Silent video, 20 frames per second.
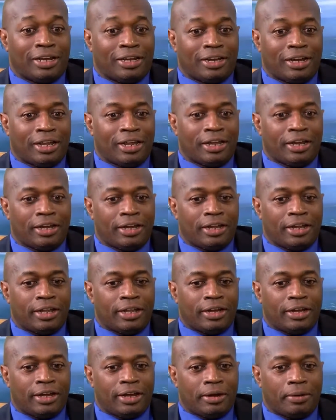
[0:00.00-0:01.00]

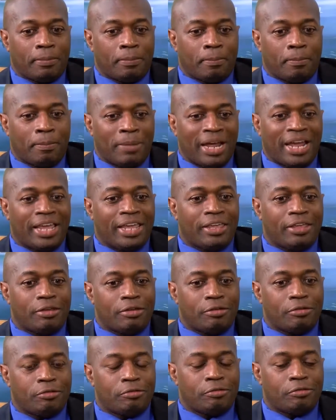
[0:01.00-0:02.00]
And
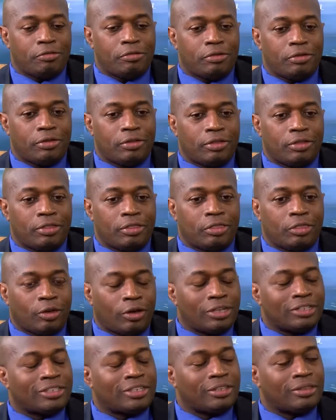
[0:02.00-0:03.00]
my
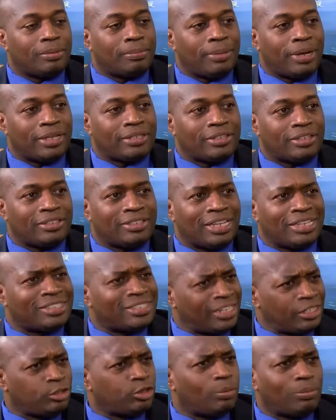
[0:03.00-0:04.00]
thoughts on the matter is that
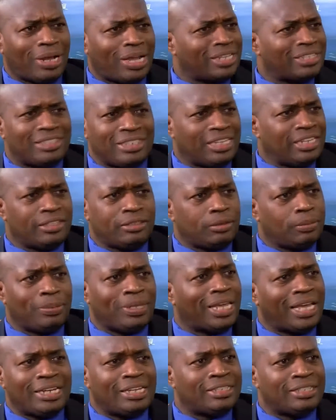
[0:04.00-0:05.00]
central banks need to
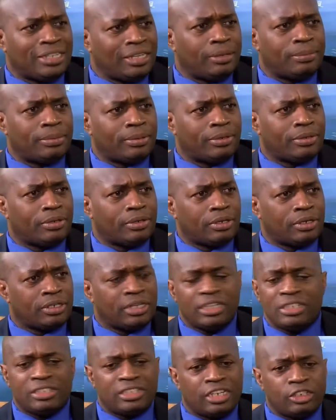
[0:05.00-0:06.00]
be at the table.
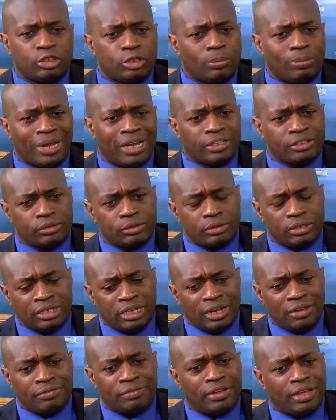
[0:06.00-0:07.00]
The central bank should
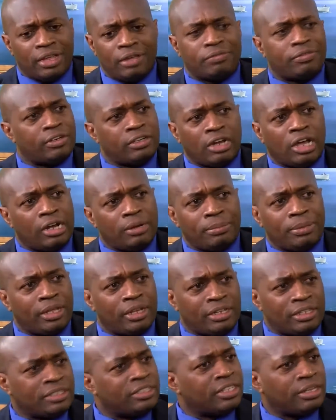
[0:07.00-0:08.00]
never, ever not
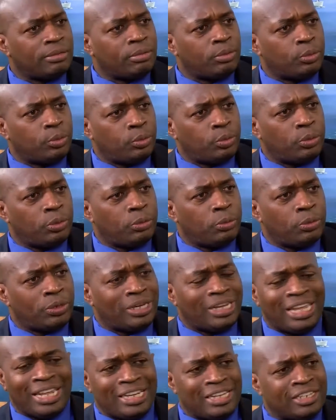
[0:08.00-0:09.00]
be at the table
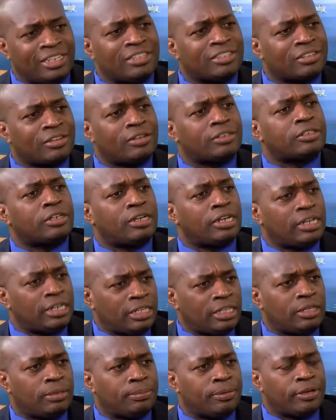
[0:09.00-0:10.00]
with any discussion on
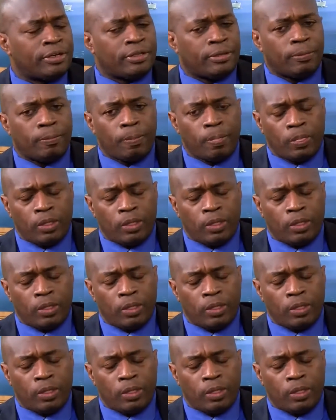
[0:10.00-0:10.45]
e-money.